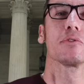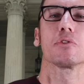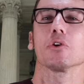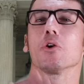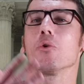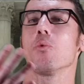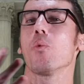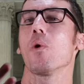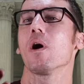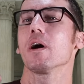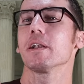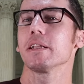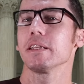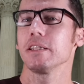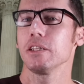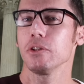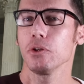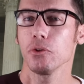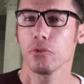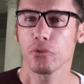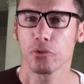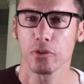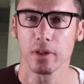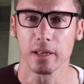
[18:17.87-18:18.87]
So what do
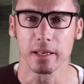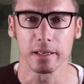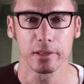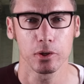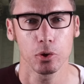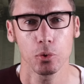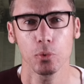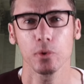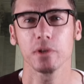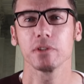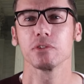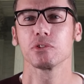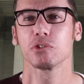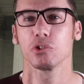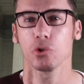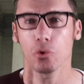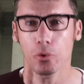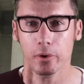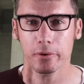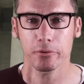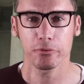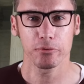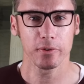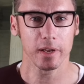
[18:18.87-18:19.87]
you think? Who is
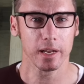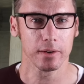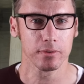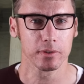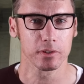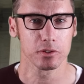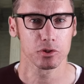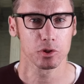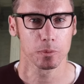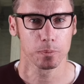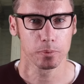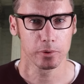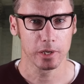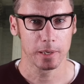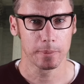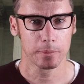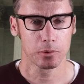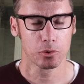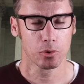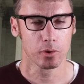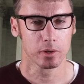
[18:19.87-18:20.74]
your favorite Supreme